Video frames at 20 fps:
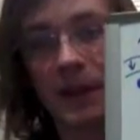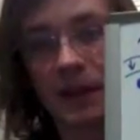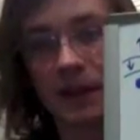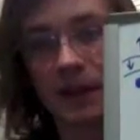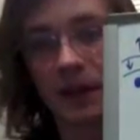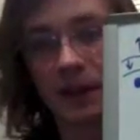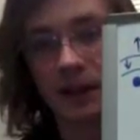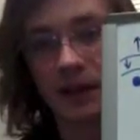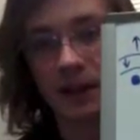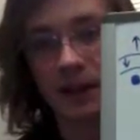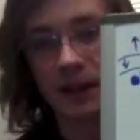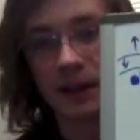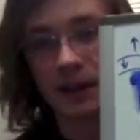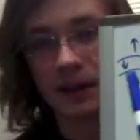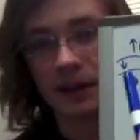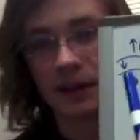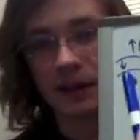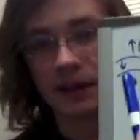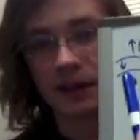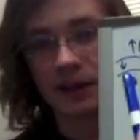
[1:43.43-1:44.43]
Over here,
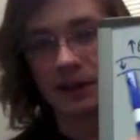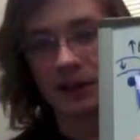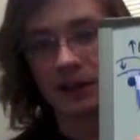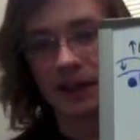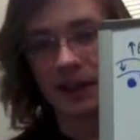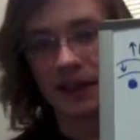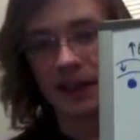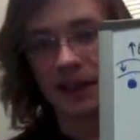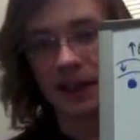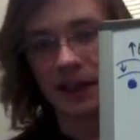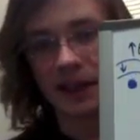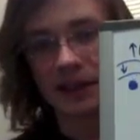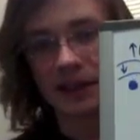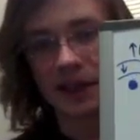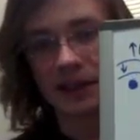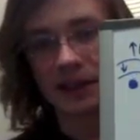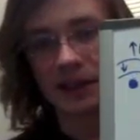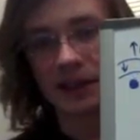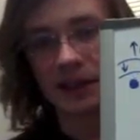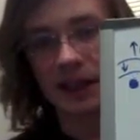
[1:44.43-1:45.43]
it goes from an excited
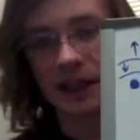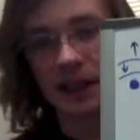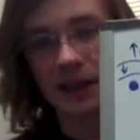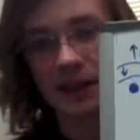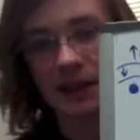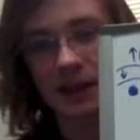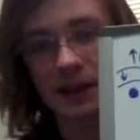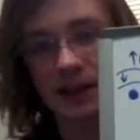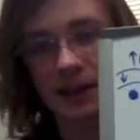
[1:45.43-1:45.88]
single state